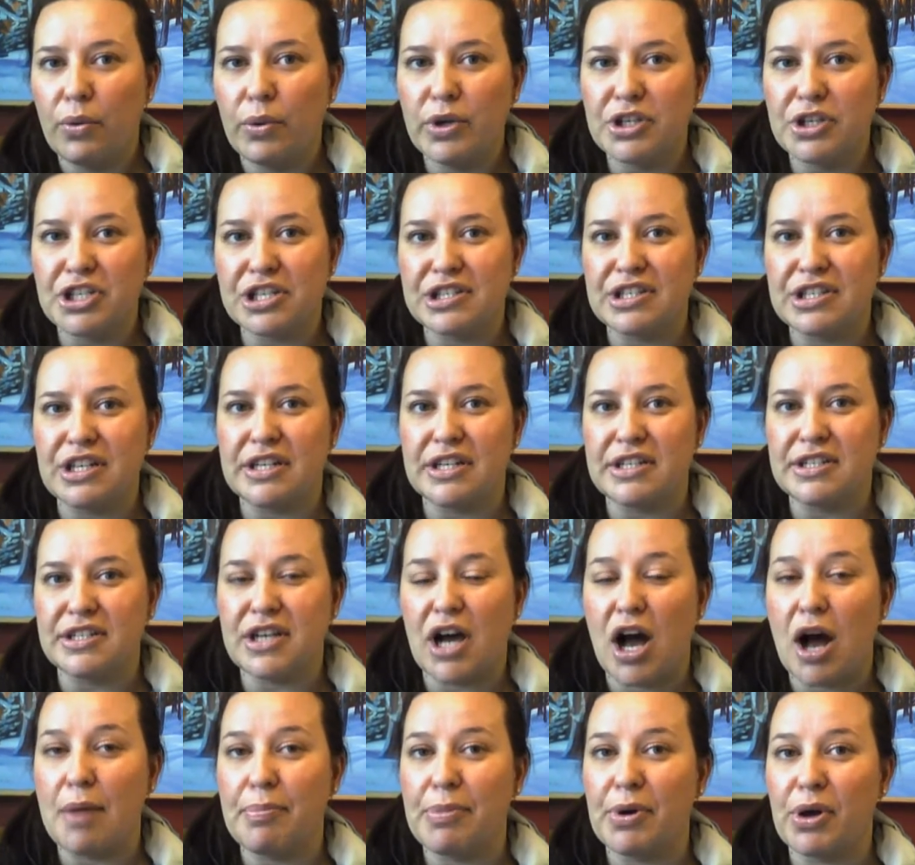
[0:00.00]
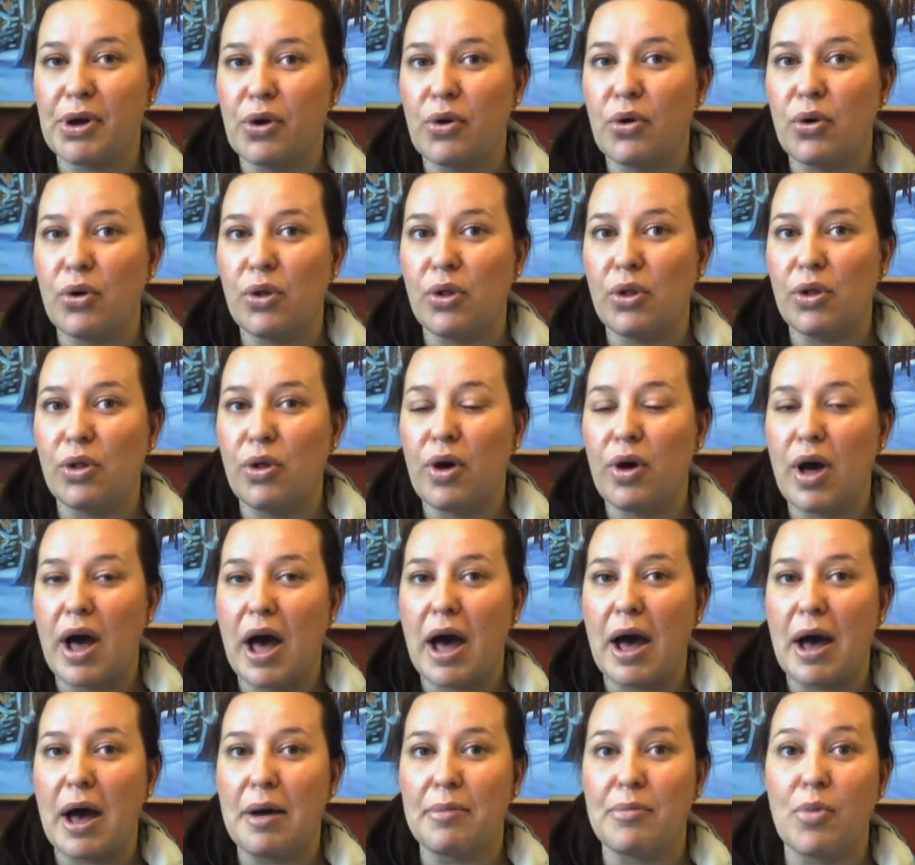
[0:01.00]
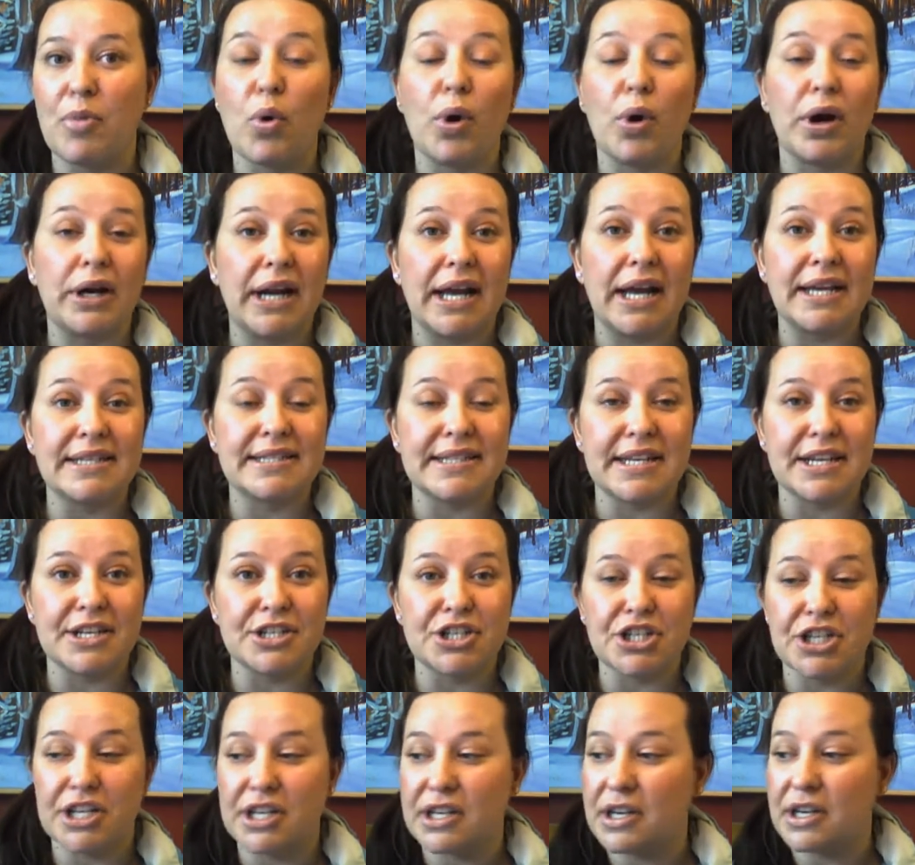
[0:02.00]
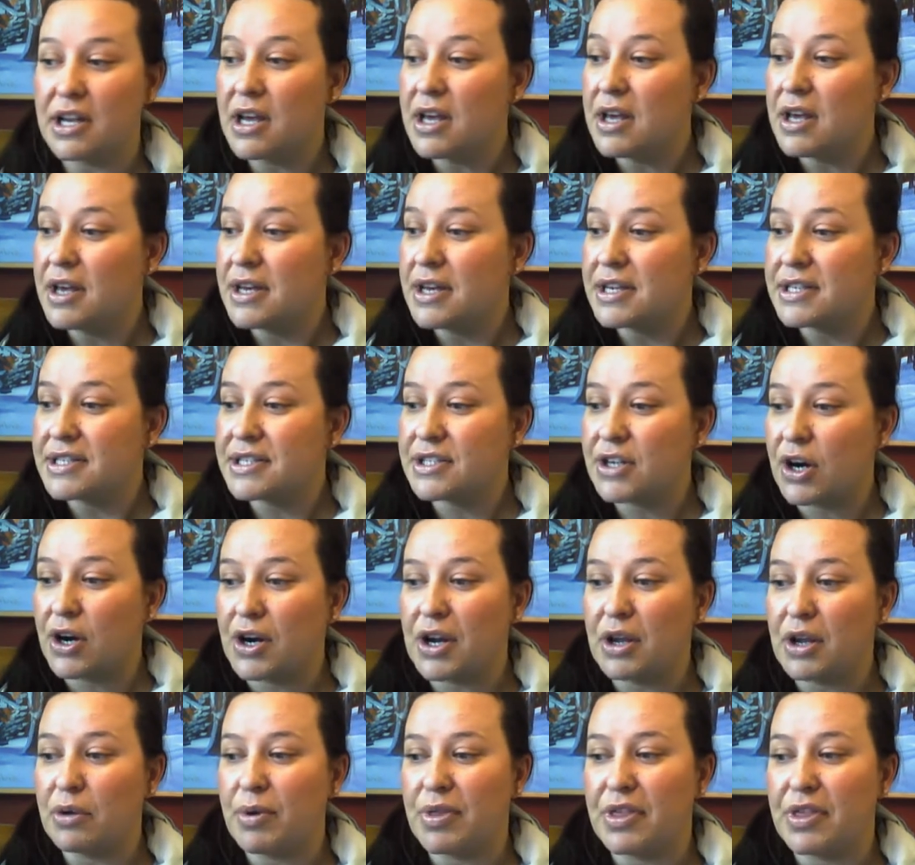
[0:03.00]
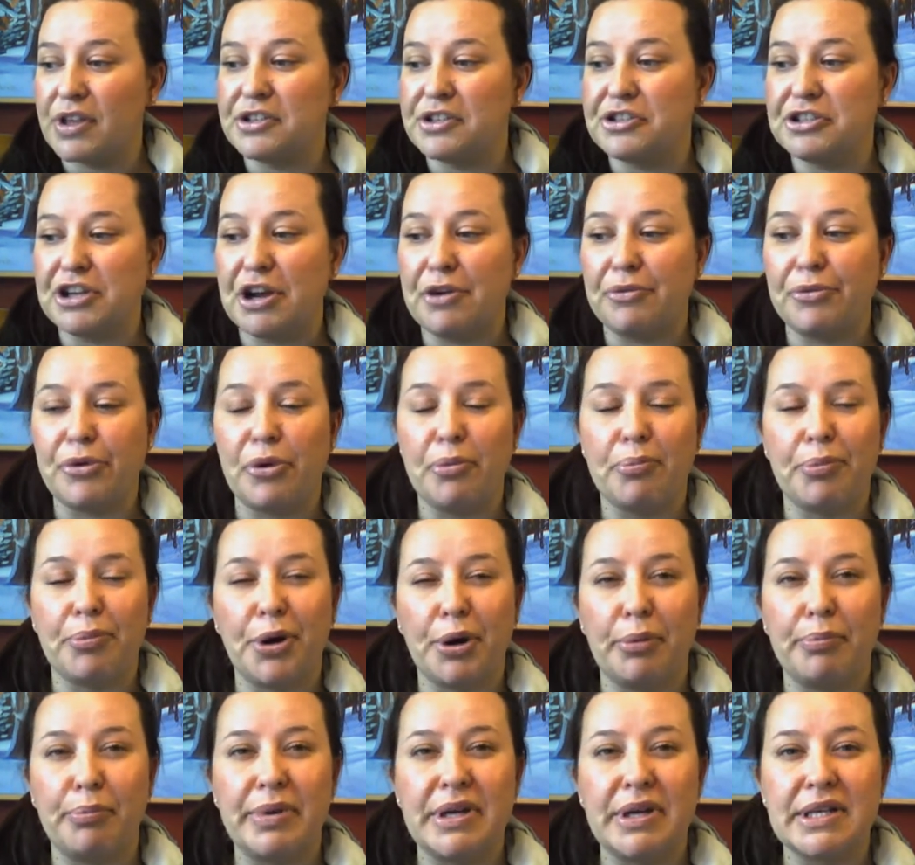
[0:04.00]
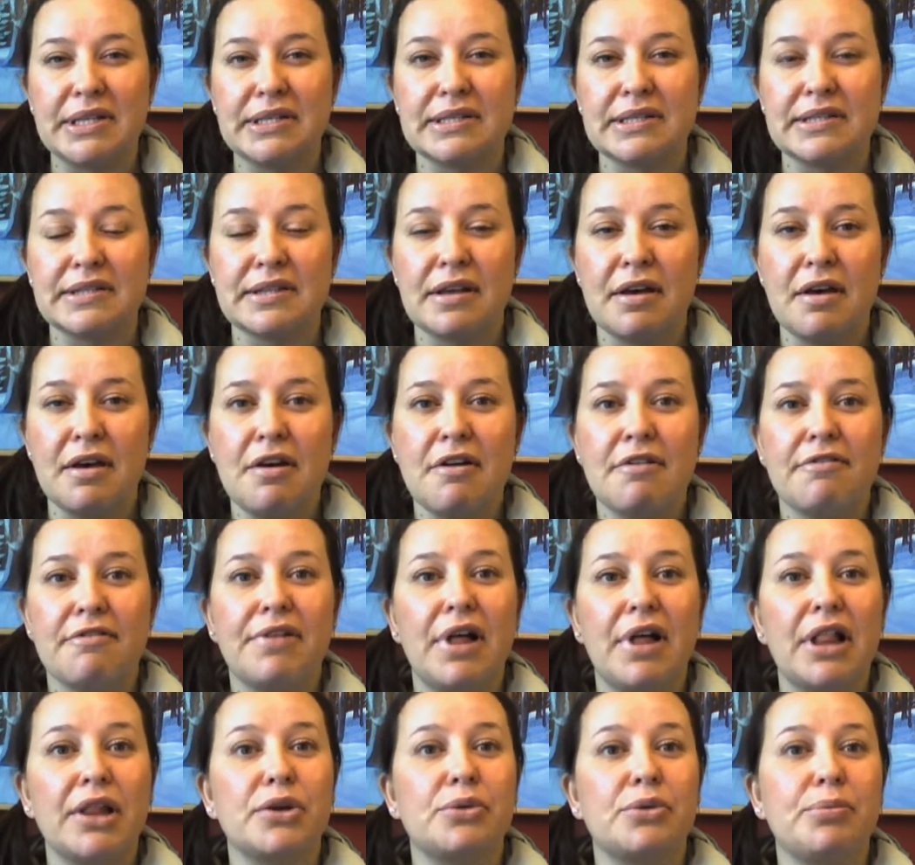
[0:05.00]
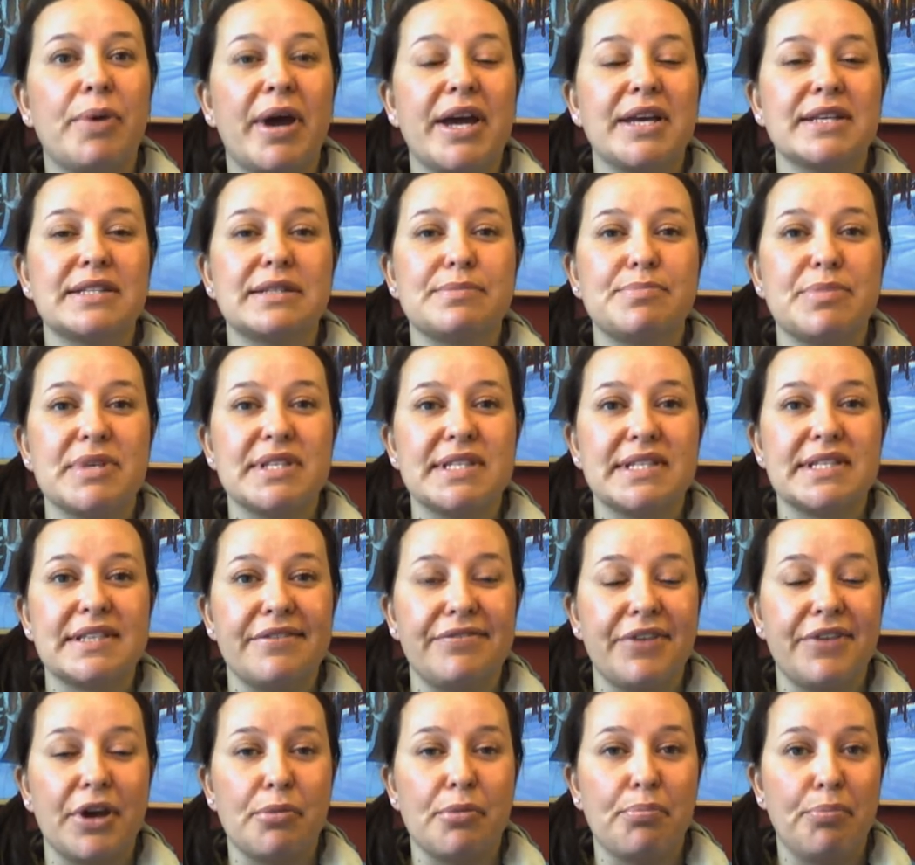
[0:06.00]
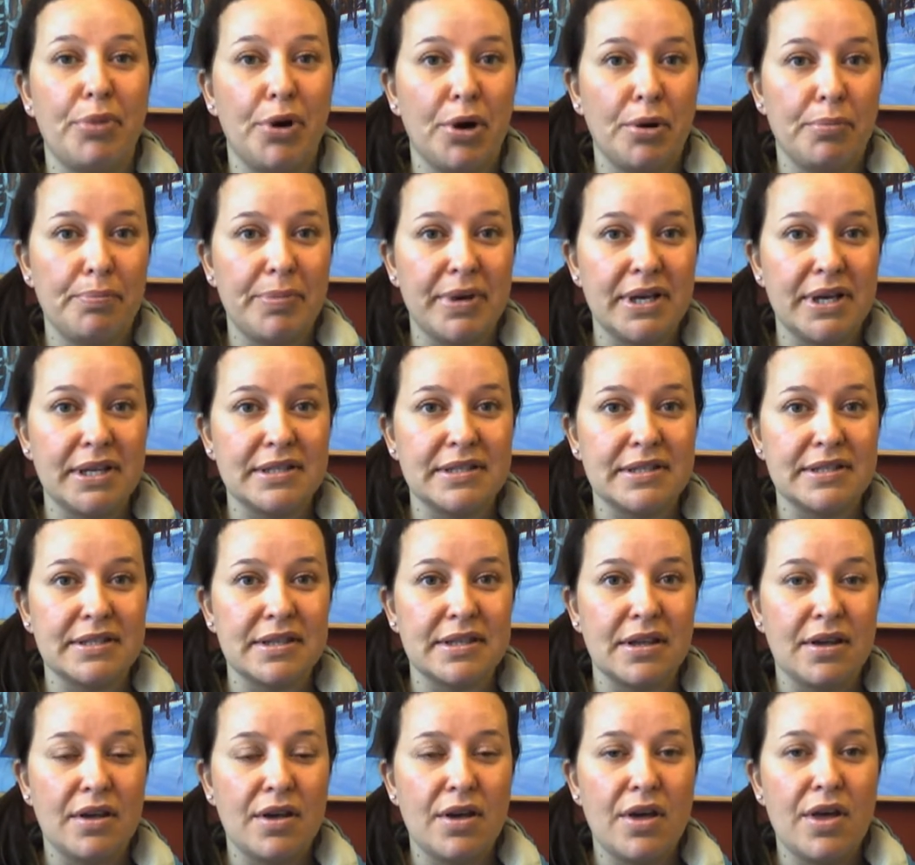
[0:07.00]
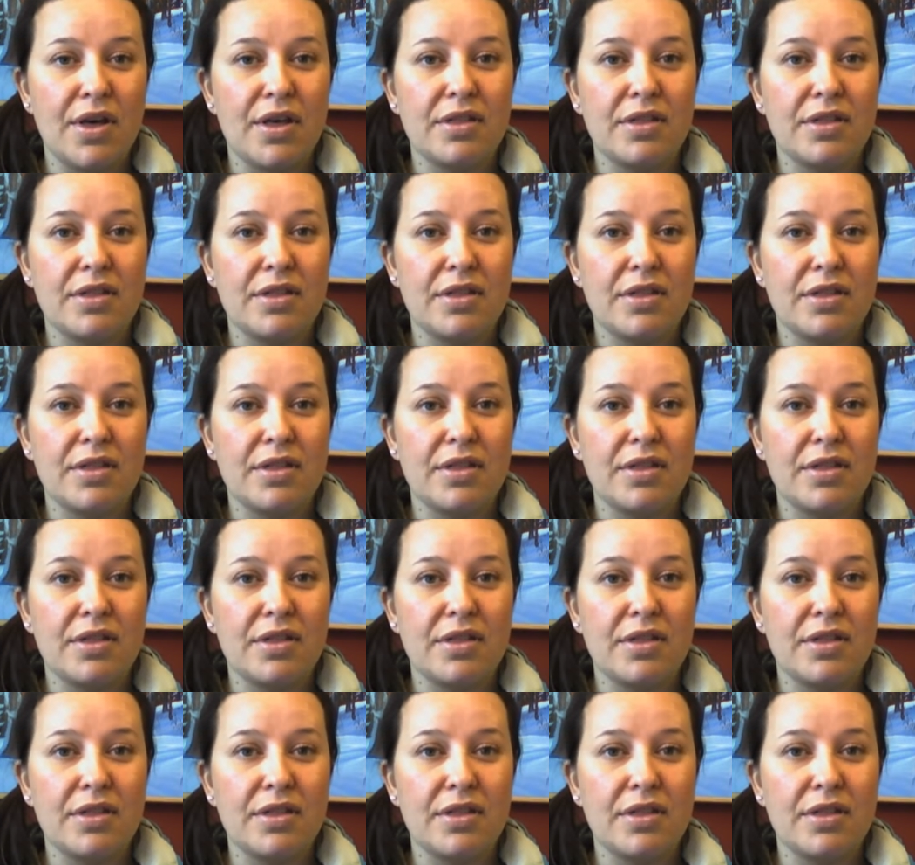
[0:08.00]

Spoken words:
which is in a topical organization, starting with a general purpose, followed by a specific purpose,